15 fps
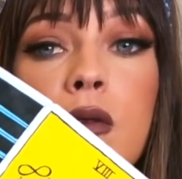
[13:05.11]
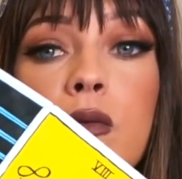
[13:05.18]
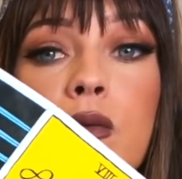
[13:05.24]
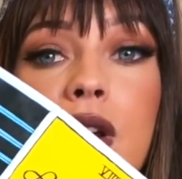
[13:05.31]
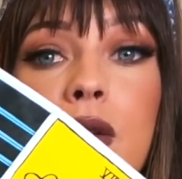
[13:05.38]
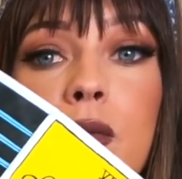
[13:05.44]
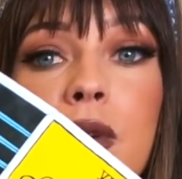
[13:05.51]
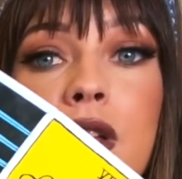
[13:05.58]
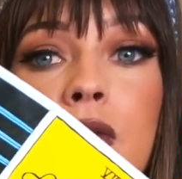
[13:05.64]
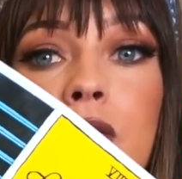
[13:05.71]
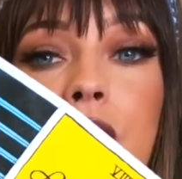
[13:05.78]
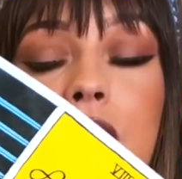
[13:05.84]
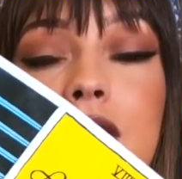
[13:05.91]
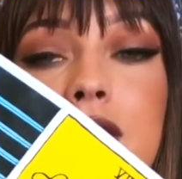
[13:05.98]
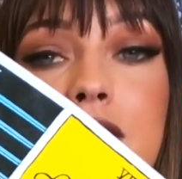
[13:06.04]
When we
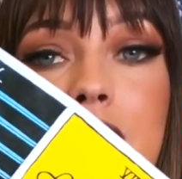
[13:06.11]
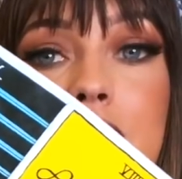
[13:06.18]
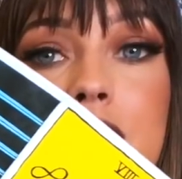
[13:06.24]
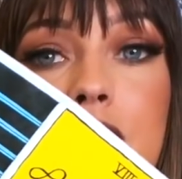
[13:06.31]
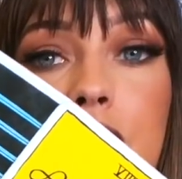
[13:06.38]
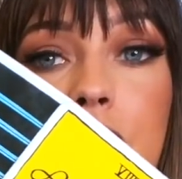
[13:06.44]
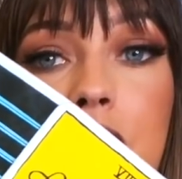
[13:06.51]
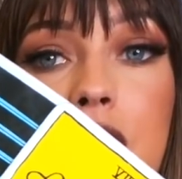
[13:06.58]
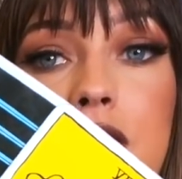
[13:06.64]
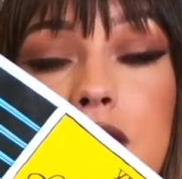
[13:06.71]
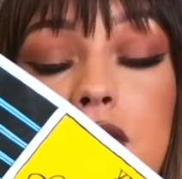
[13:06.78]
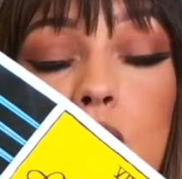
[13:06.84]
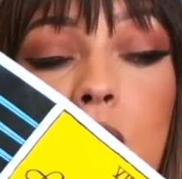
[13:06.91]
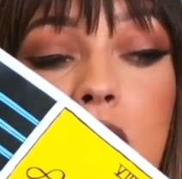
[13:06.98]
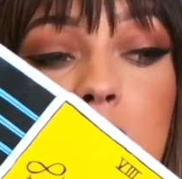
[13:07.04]
face these
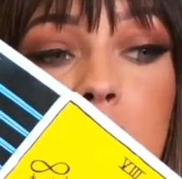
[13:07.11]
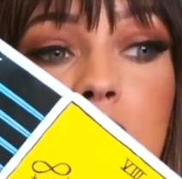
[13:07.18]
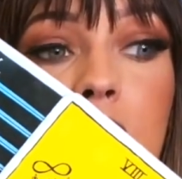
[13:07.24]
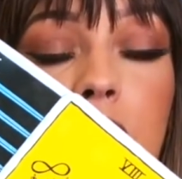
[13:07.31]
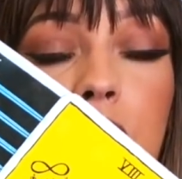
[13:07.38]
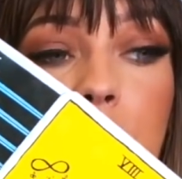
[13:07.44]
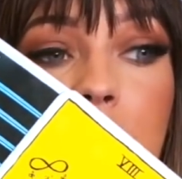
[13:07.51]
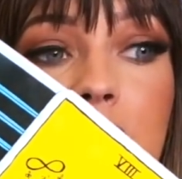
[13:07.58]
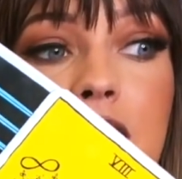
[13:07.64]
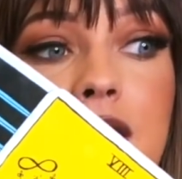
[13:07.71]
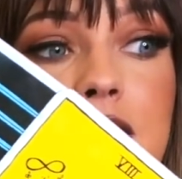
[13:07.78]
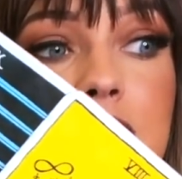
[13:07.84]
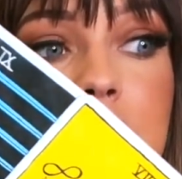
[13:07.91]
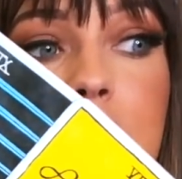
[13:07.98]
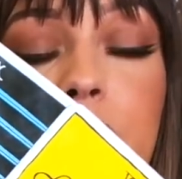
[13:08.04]
fears, when we
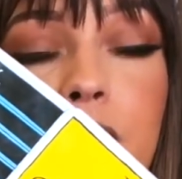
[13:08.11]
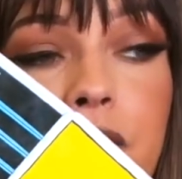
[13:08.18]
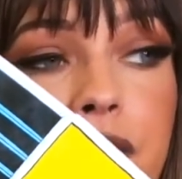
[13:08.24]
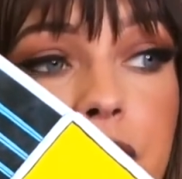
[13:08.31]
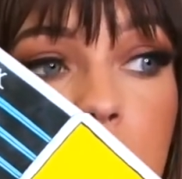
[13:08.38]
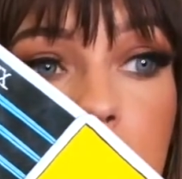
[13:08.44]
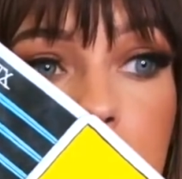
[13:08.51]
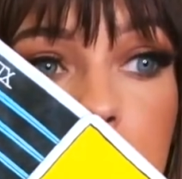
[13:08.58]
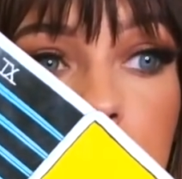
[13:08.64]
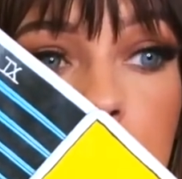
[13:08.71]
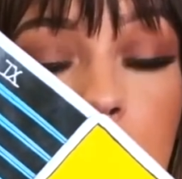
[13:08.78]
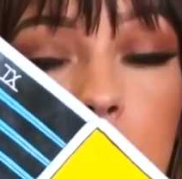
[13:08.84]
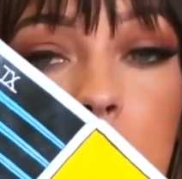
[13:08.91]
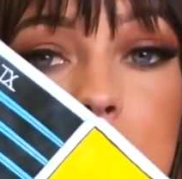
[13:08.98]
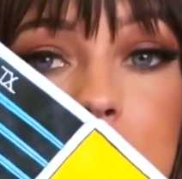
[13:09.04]
face, you
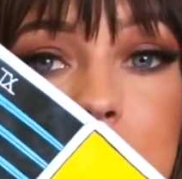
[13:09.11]
know, these